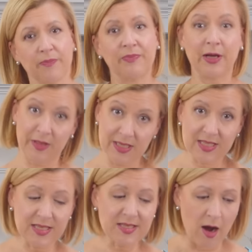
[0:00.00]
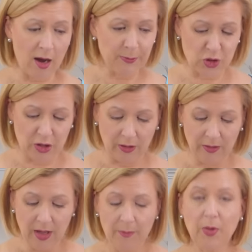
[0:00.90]
Now this is optional,
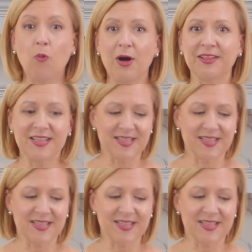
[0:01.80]
but what this